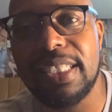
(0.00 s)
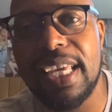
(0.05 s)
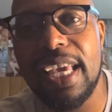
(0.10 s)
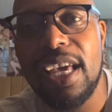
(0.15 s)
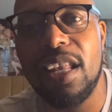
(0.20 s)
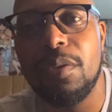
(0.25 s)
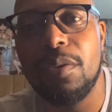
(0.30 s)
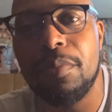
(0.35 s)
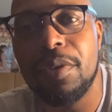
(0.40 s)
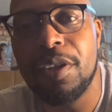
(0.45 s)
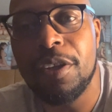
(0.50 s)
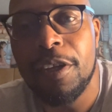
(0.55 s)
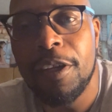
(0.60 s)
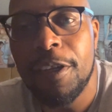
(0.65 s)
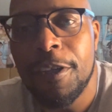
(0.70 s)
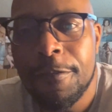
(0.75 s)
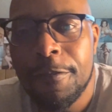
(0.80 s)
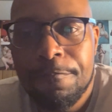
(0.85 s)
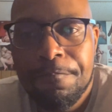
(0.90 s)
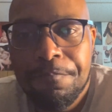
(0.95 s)
Kellerman.
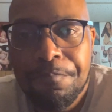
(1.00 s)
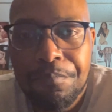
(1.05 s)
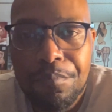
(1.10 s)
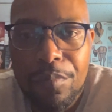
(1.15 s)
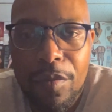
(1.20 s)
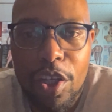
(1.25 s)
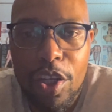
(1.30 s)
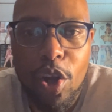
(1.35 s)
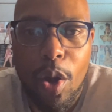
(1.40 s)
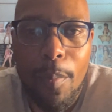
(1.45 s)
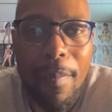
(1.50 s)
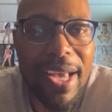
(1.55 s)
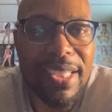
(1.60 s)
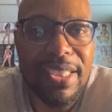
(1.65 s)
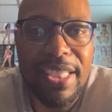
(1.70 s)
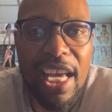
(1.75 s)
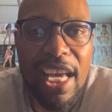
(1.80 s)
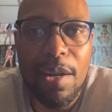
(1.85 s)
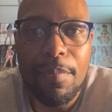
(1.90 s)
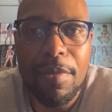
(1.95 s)
Max
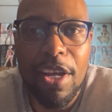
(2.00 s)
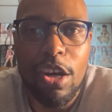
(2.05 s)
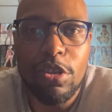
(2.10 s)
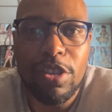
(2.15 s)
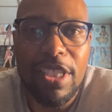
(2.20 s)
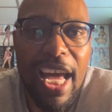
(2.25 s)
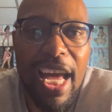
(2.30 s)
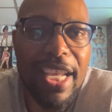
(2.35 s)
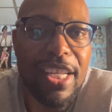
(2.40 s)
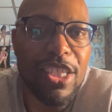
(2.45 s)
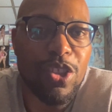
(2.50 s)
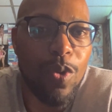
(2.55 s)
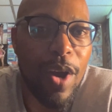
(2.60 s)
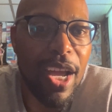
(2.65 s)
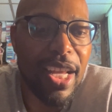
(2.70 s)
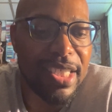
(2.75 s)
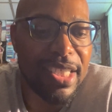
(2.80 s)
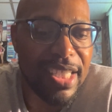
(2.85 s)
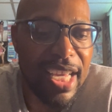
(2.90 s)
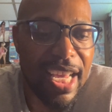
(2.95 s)
Kellerman goes out of his way
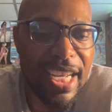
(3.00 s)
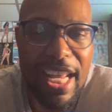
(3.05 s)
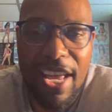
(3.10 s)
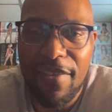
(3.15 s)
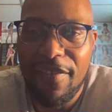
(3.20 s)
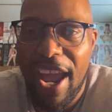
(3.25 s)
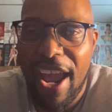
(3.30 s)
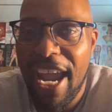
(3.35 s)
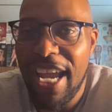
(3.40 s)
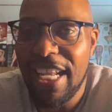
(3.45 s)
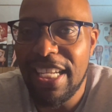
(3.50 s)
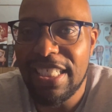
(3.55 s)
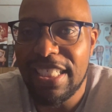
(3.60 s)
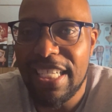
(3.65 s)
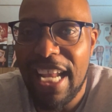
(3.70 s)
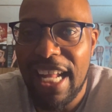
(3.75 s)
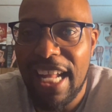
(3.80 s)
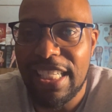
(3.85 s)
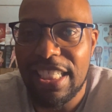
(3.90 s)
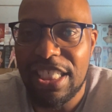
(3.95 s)
to say Devin Haney is
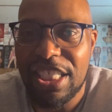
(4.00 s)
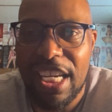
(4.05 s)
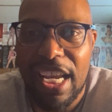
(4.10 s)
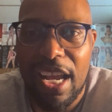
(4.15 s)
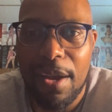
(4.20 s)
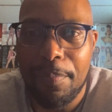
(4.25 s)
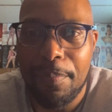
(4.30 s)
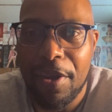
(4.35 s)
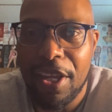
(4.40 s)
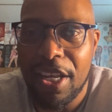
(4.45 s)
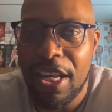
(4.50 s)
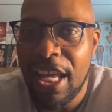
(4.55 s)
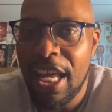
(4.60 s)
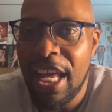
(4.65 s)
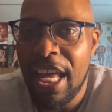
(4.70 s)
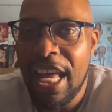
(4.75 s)
not the champ, and